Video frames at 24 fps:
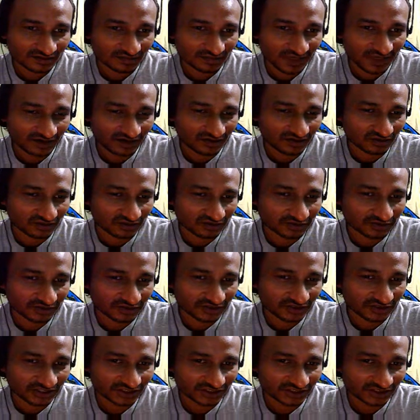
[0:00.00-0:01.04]
by our
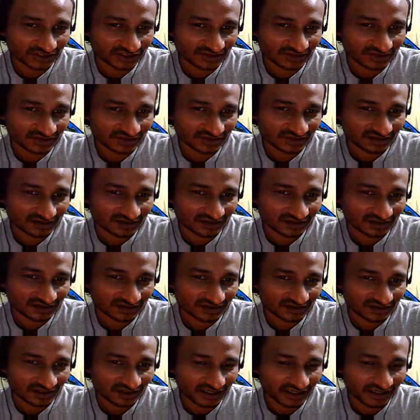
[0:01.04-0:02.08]
restrictions
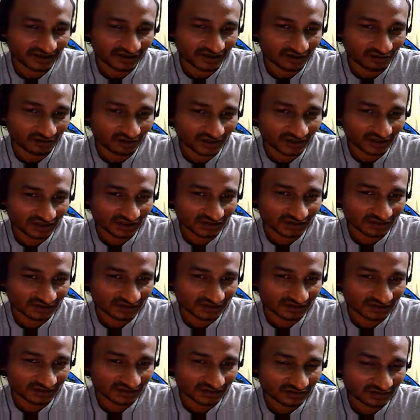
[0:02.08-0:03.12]
and our
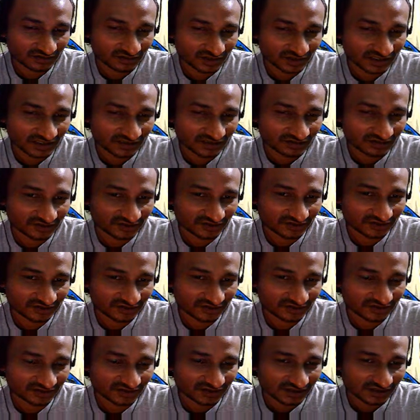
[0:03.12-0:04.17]
quality control,